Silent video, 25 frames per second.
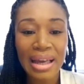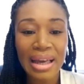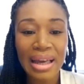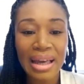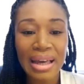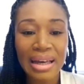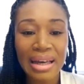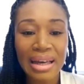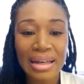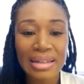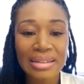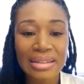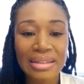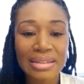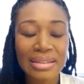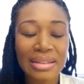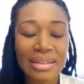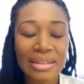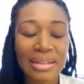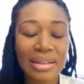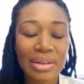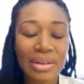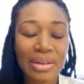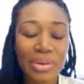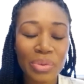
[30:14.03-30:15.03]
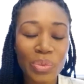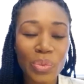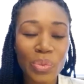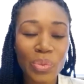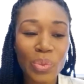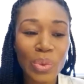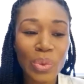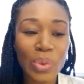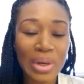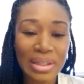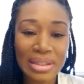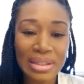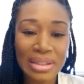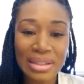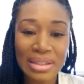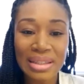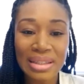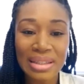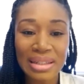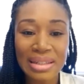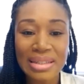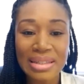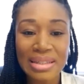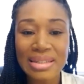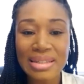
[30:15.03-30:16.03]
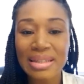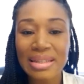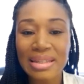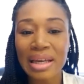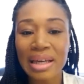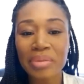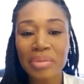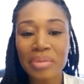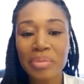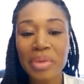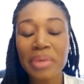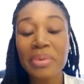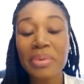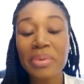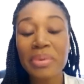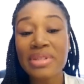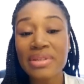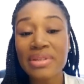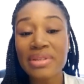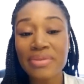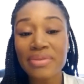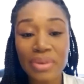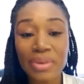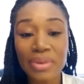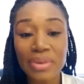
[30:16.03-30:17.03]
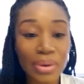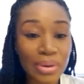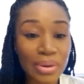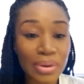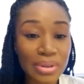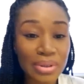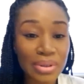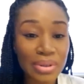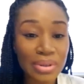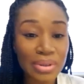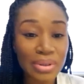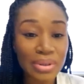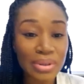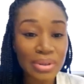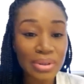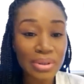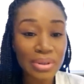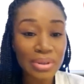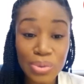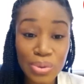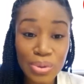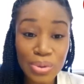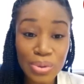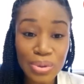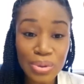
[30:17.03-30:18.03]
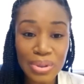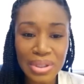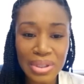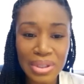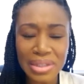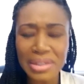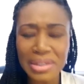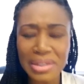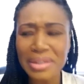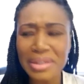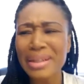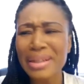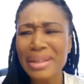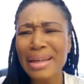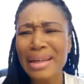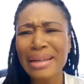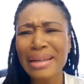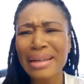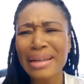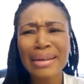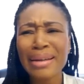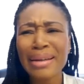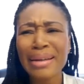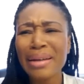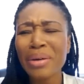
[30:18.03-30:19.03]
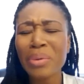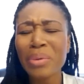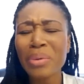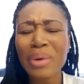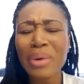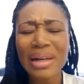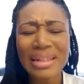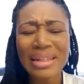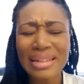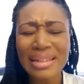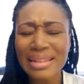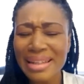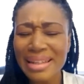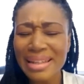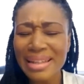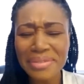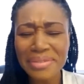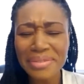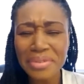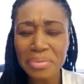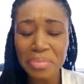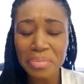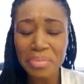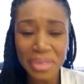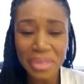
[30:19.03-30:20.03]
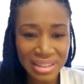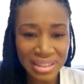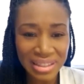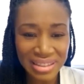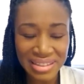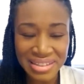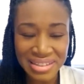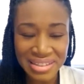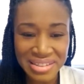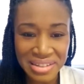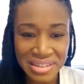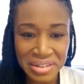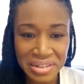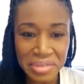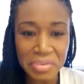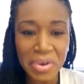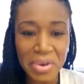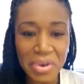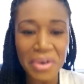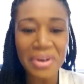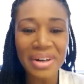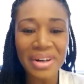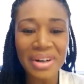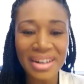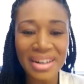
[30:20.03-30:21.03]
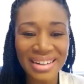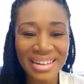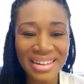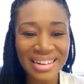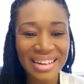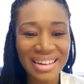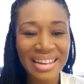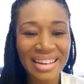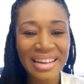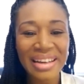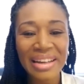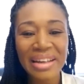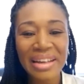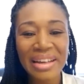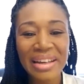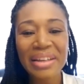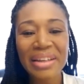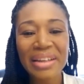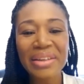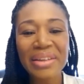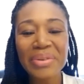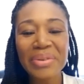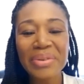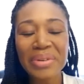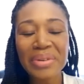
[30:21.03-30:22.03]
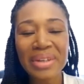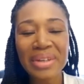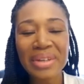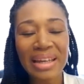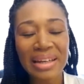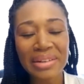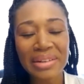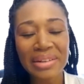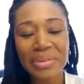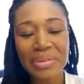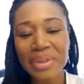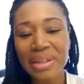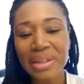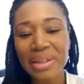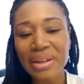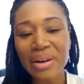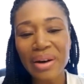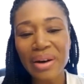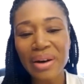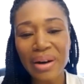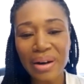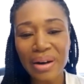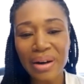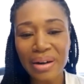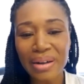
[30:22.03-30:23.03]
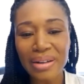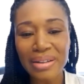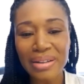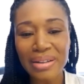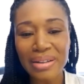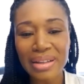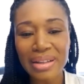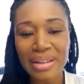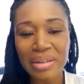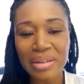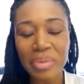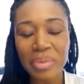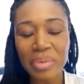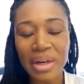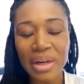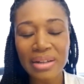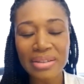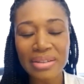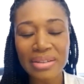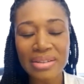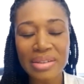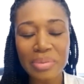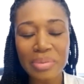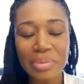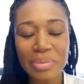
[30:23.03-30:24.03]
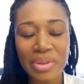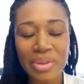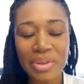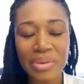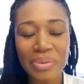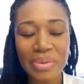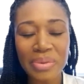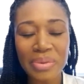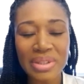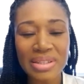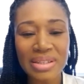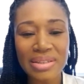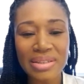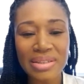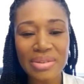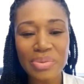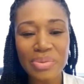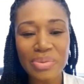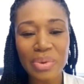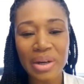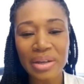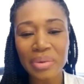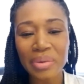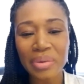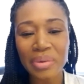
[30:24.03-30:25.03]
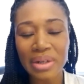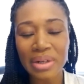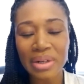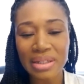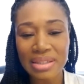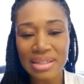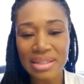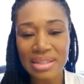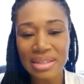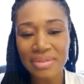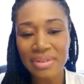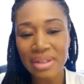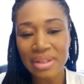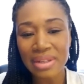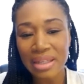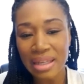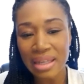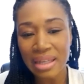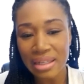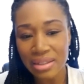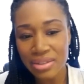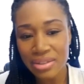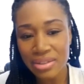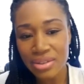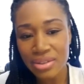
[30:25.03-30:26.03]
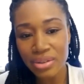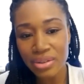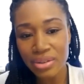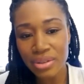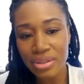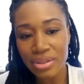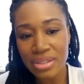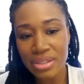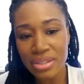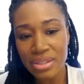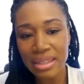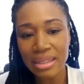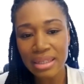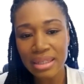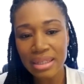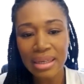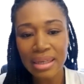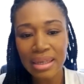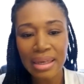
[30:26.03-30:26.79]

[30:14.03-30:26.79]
And when things get maybe difficult in school and you're like, why did I even pick this anymore? You can recall about some of the reasons why you wanted to even get into nursing